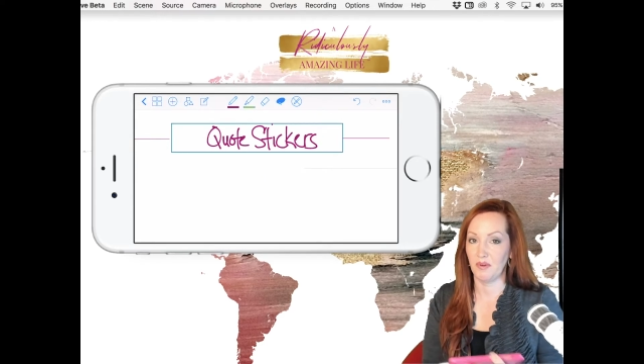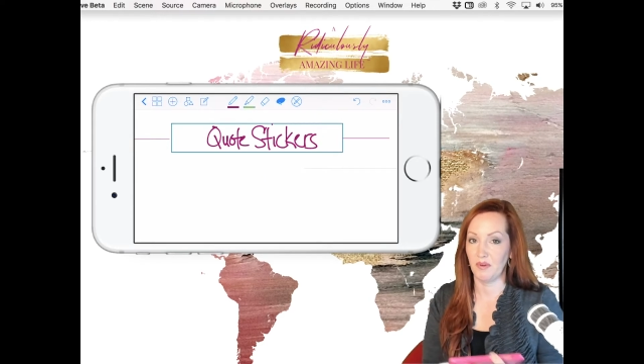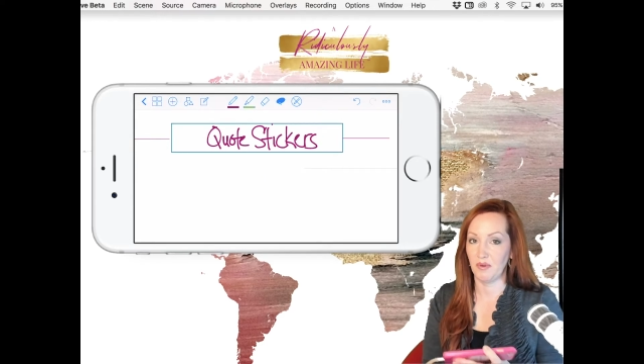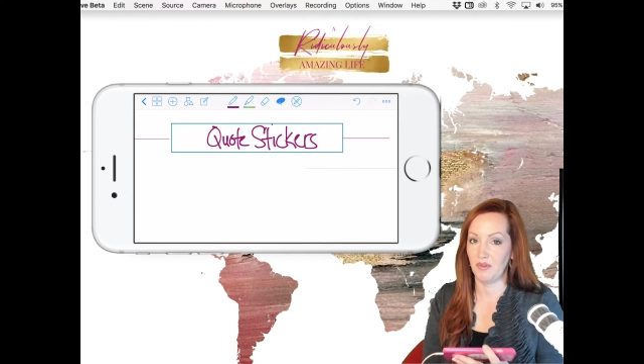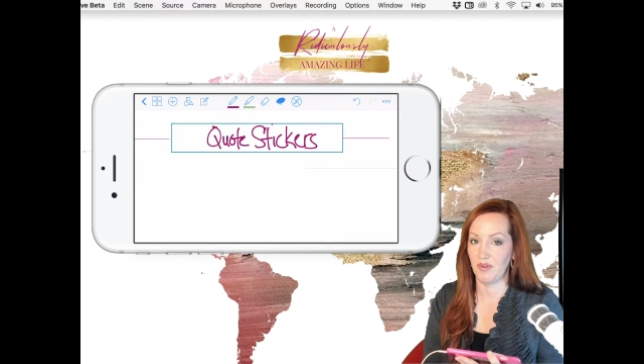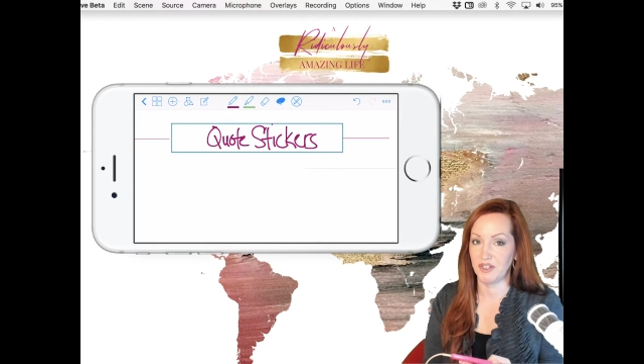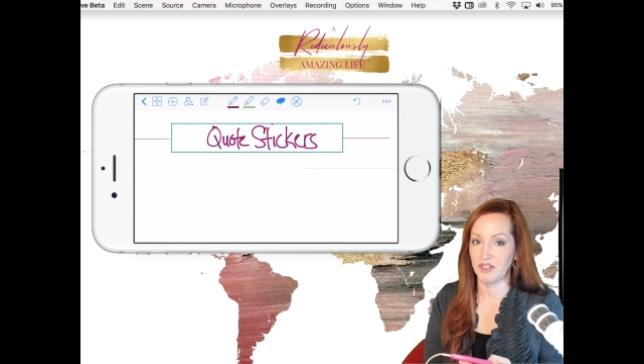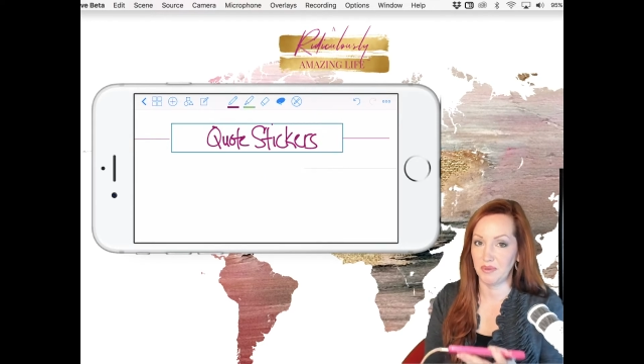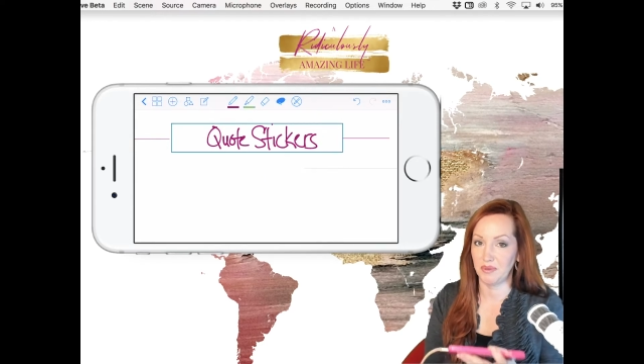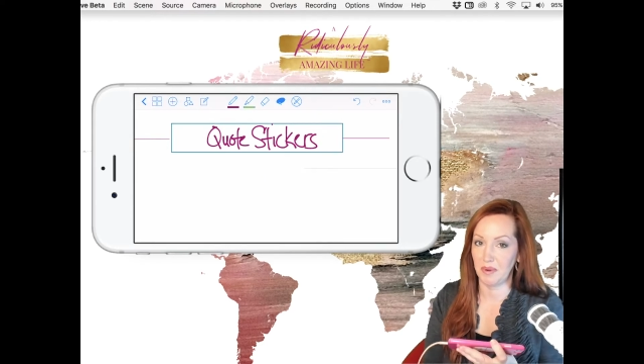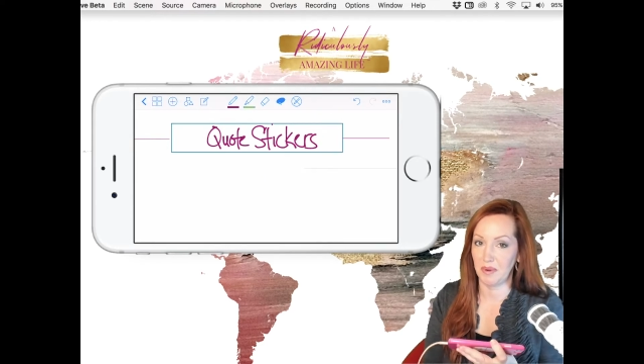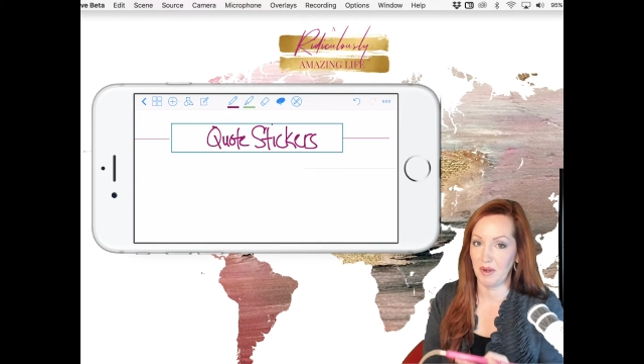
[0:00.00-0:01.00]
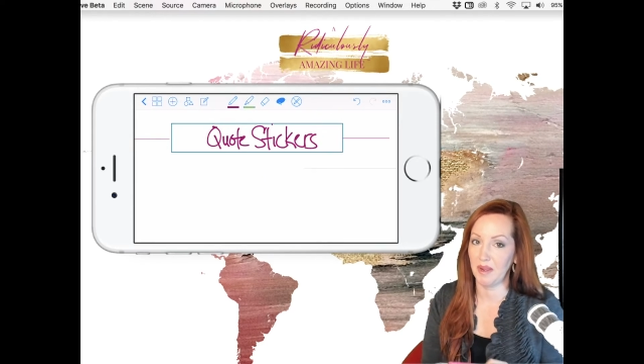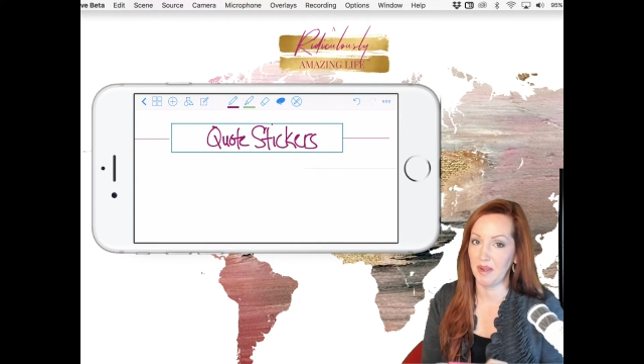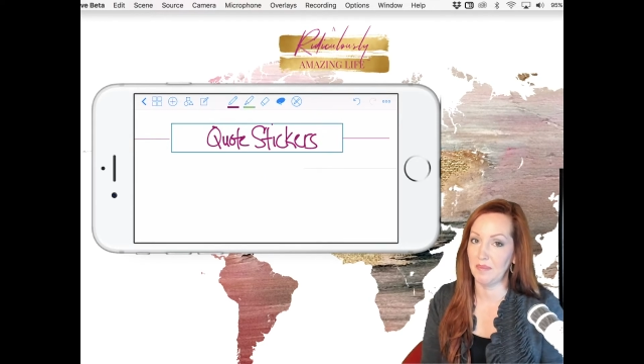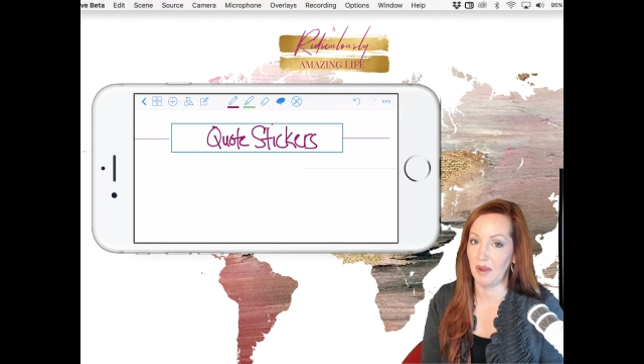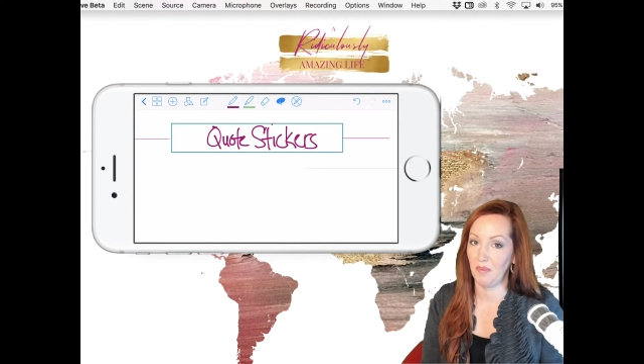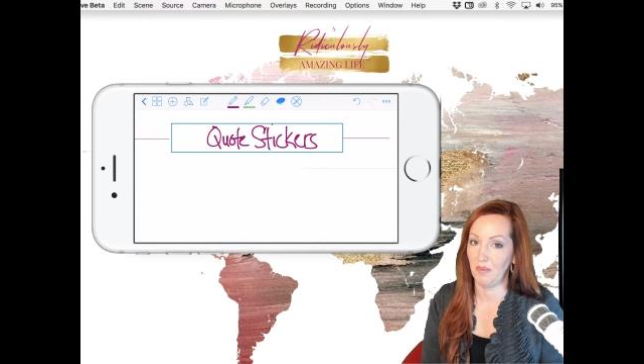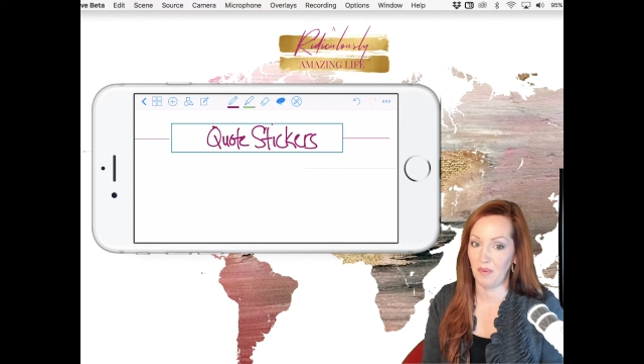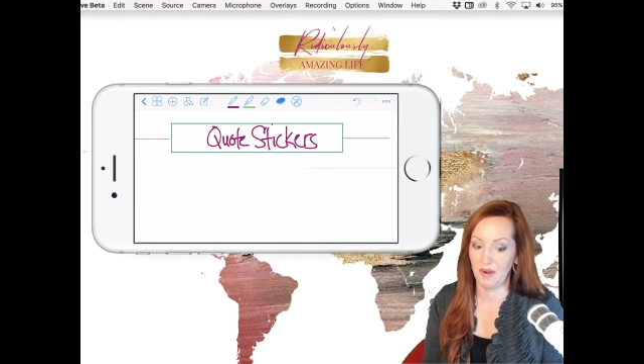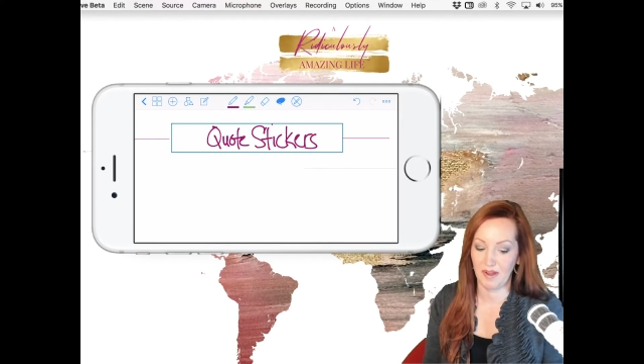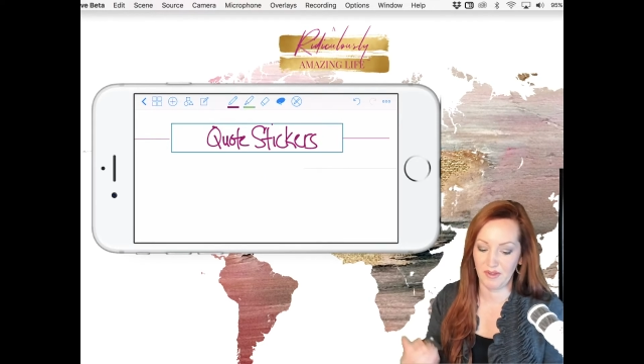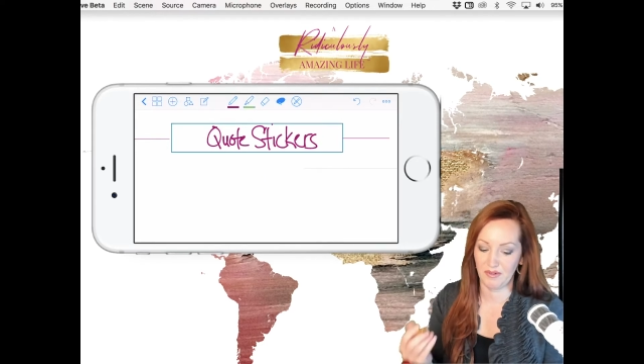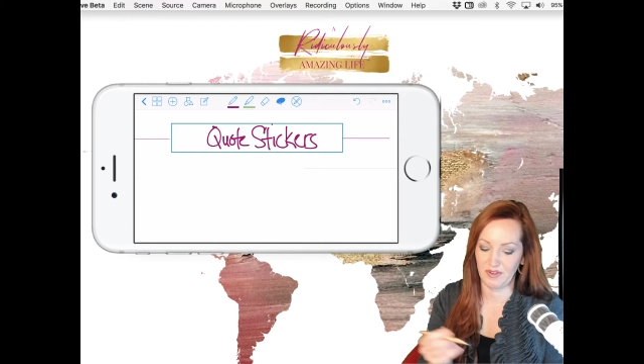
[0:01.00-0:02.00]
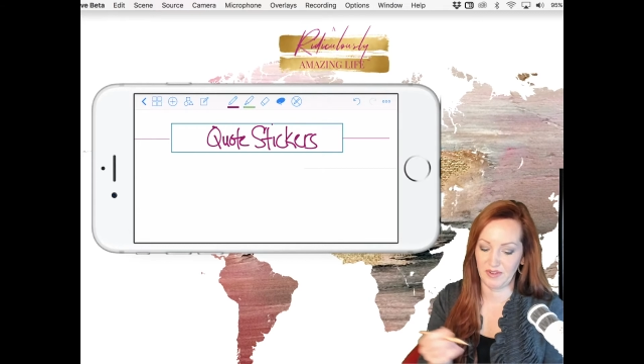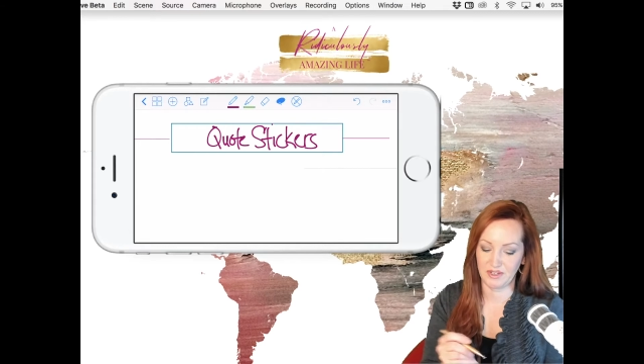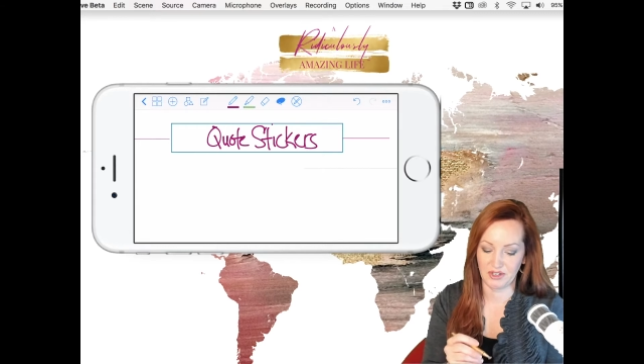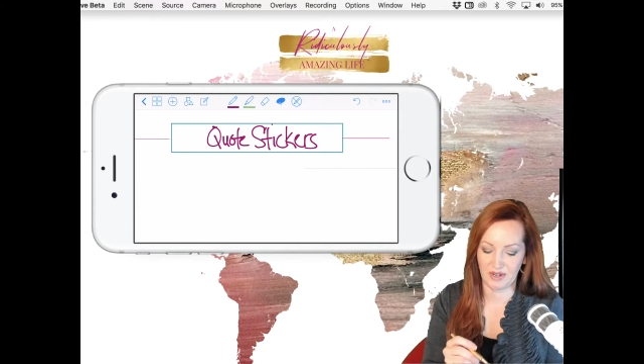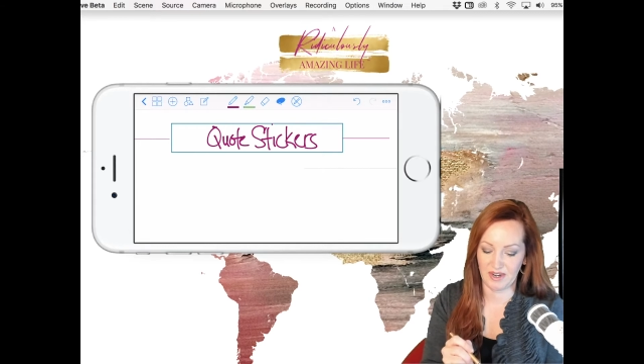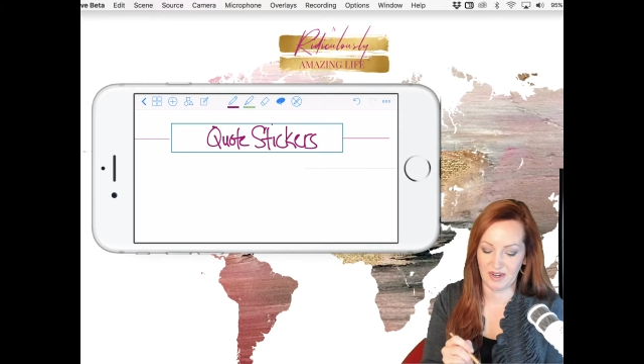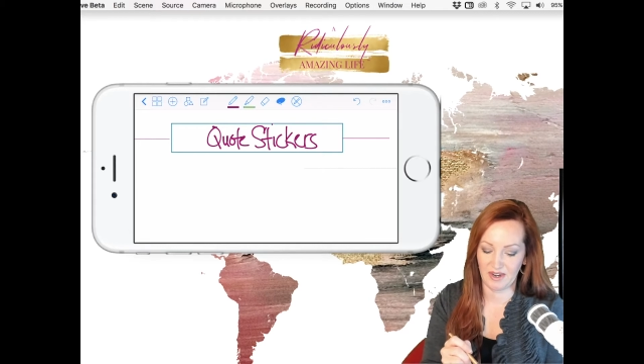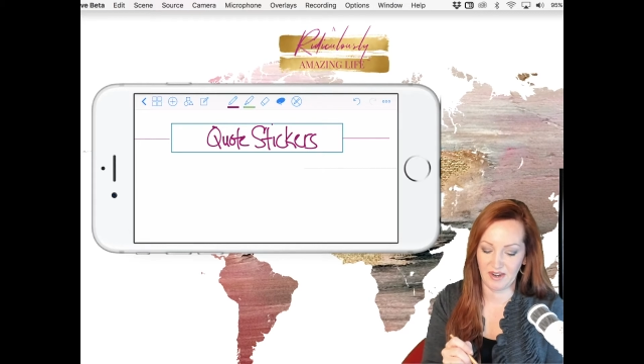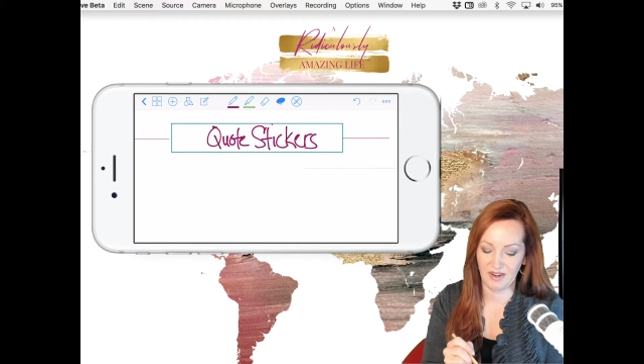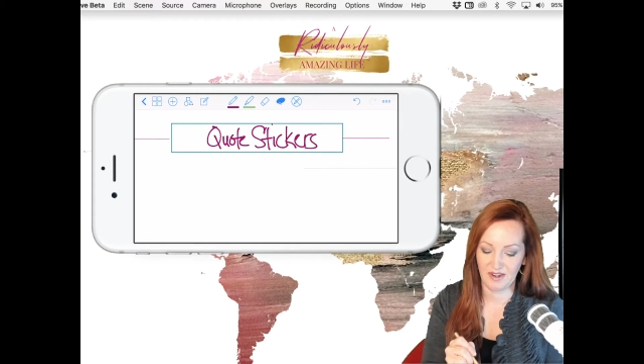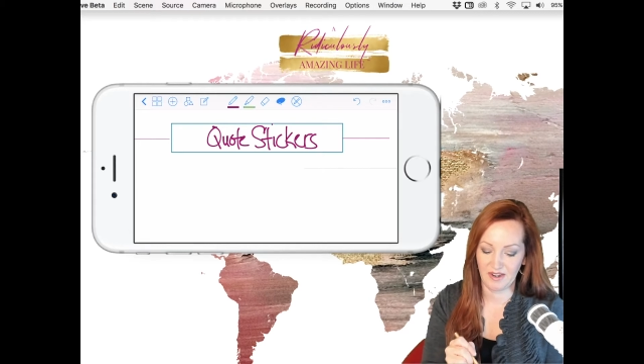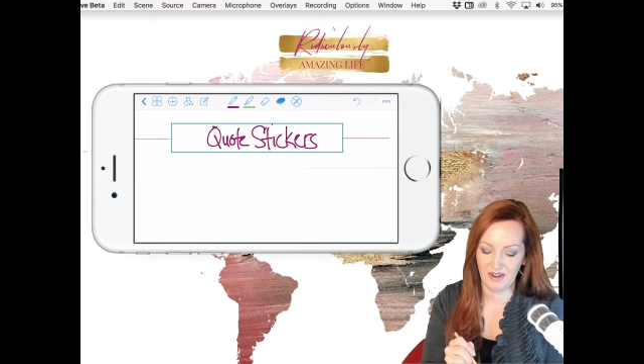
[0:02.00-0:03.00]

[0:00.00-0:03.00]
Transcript: to refresh your memory about one other feature here.